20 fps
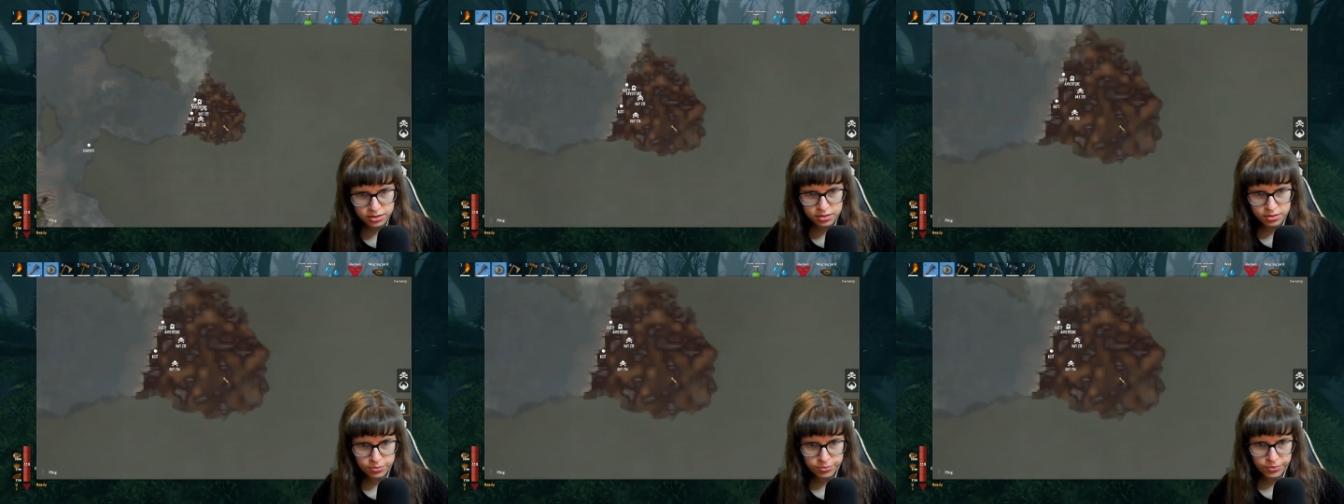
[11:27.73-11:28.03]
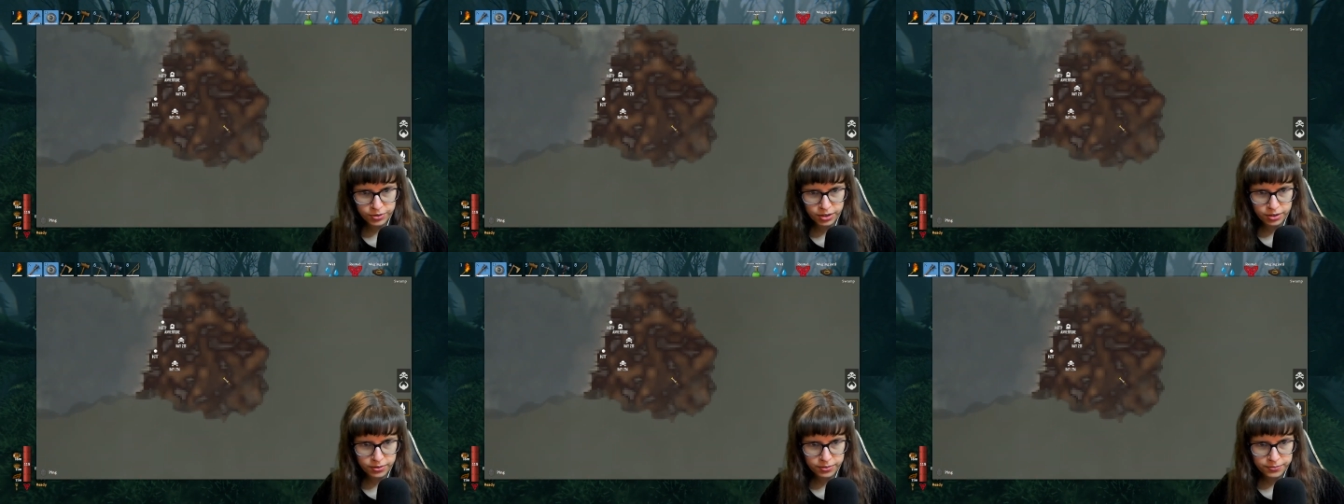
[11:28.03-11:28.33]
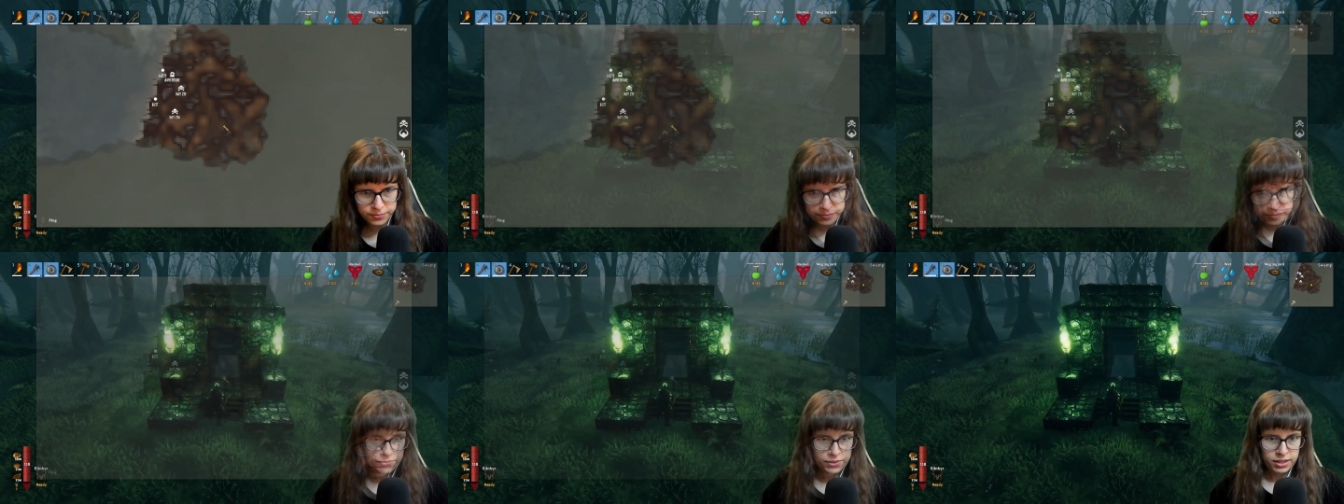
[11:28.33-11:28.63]
so far.
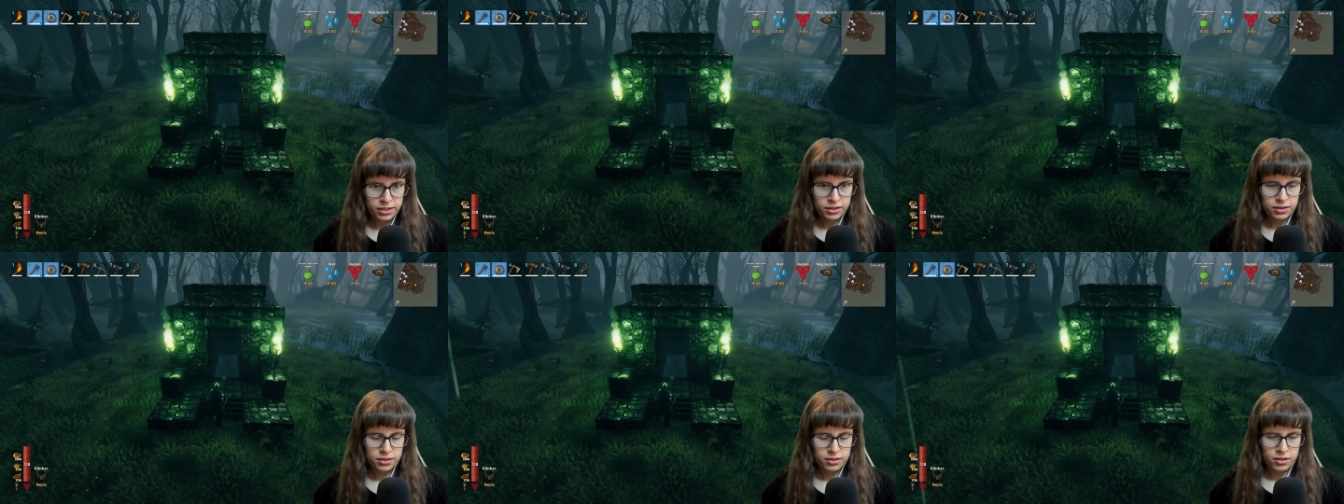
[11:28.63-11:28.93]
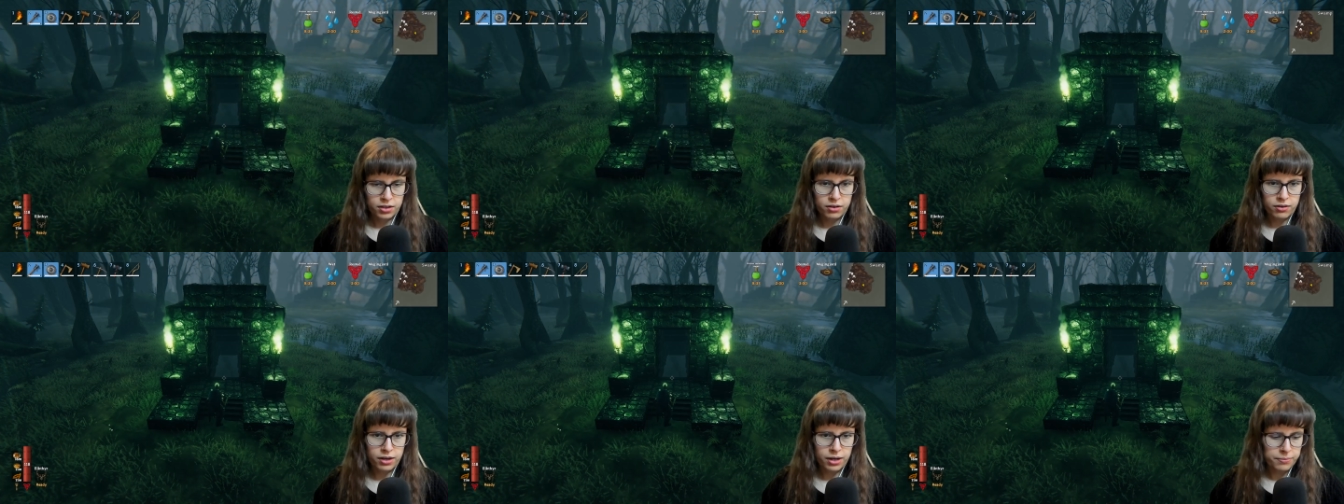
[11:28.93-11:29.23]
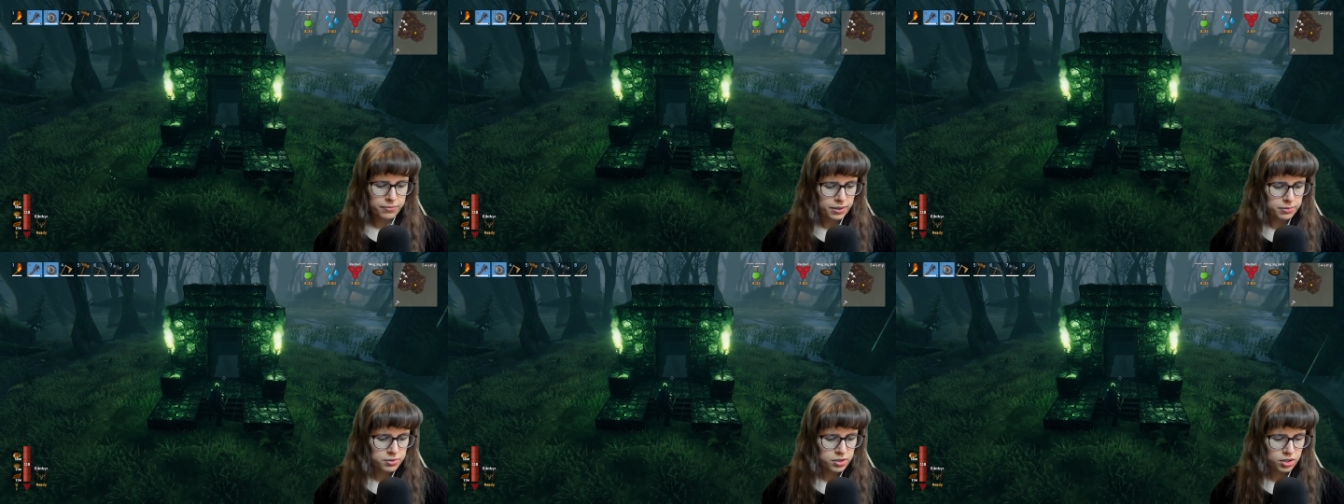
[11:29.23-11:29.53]
All right,
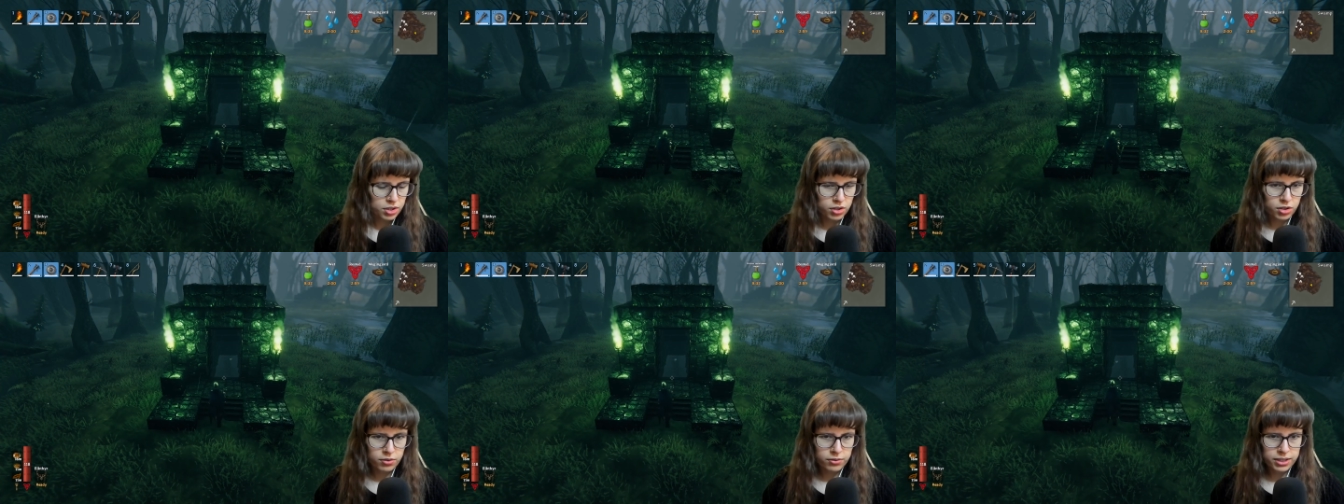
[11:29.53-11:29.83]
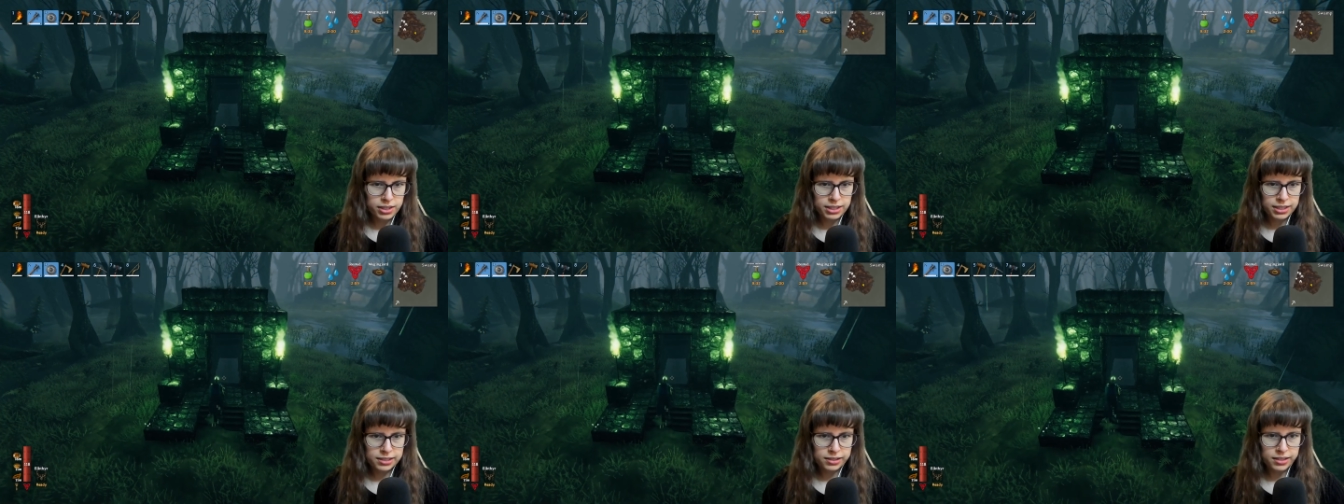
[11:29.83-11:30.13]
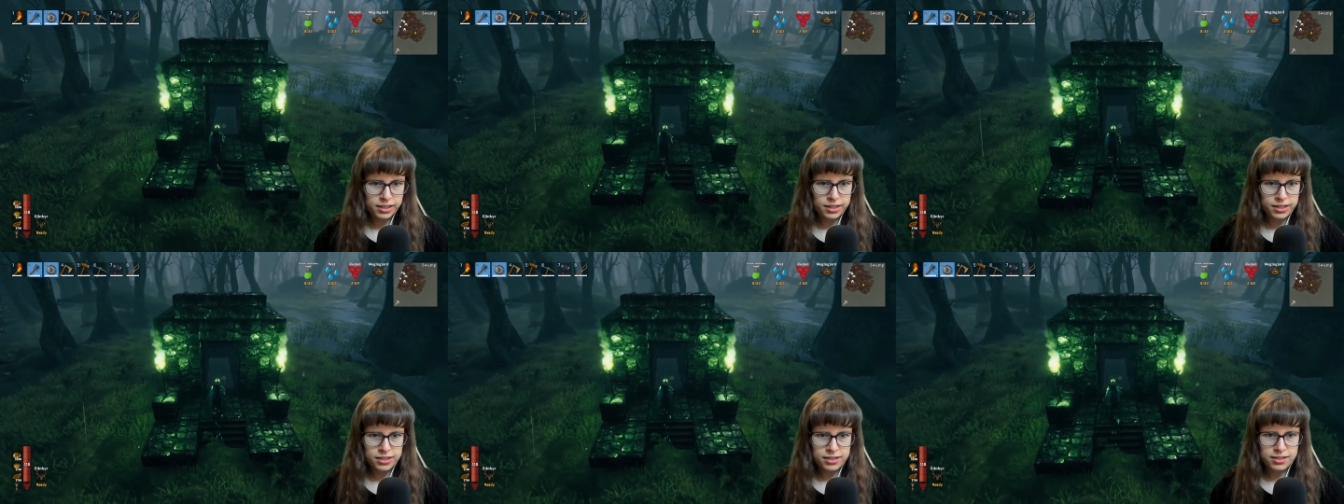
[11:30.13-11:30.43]
I'm just going to go in and
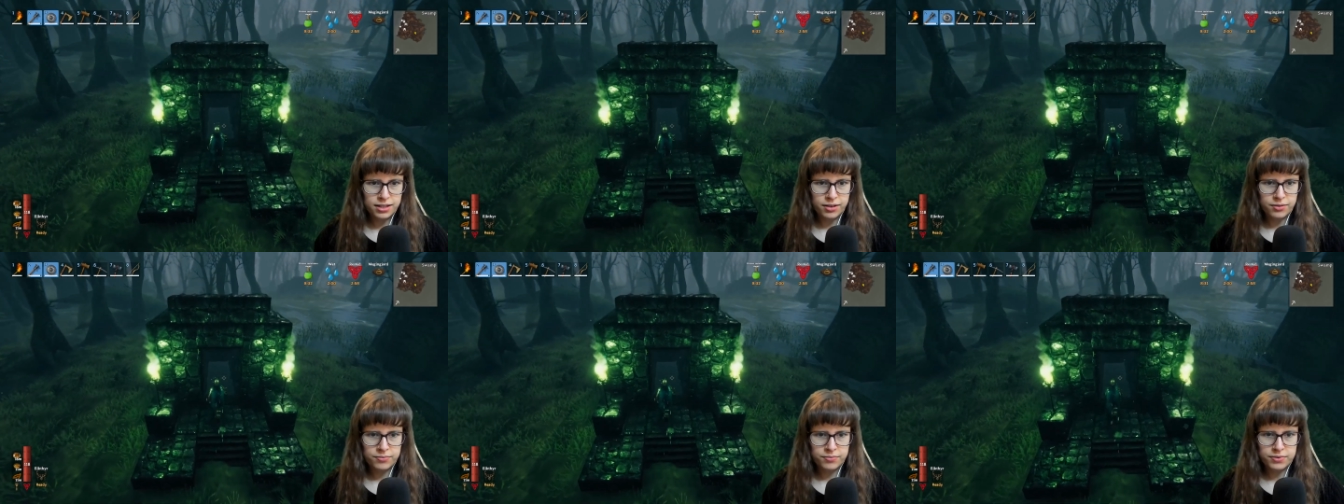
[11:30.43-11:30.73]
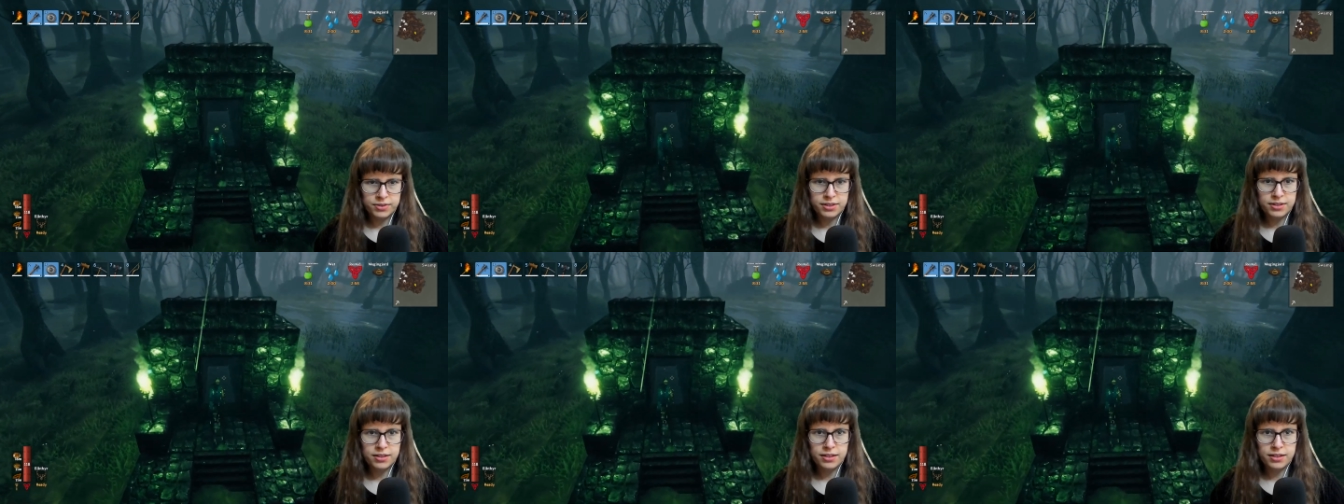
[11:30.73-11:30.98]
clear this out and